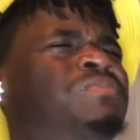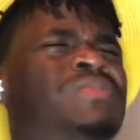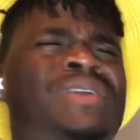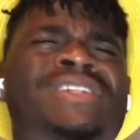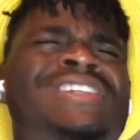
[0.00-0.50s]

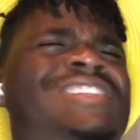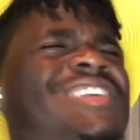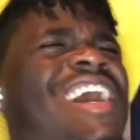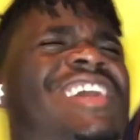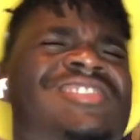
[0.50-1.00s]
And then
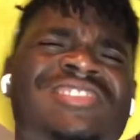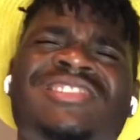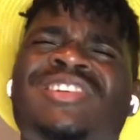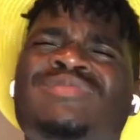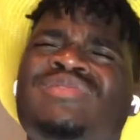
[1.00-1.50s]
Ty just
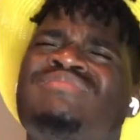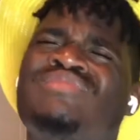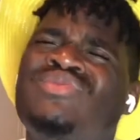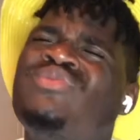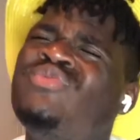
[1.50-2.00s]
don't
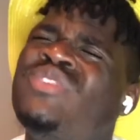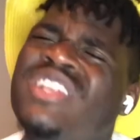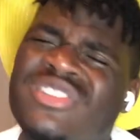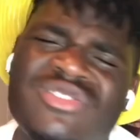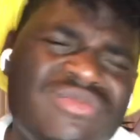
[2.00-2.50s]
move with
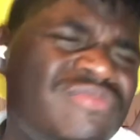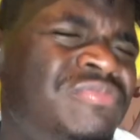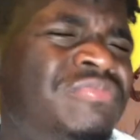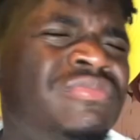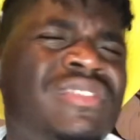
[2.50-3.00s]
it too.
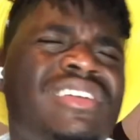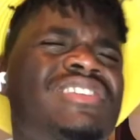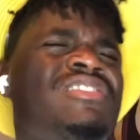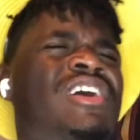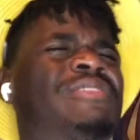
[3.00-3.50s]
It's
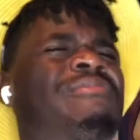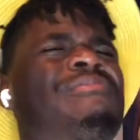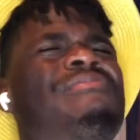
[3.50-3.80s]
like mm.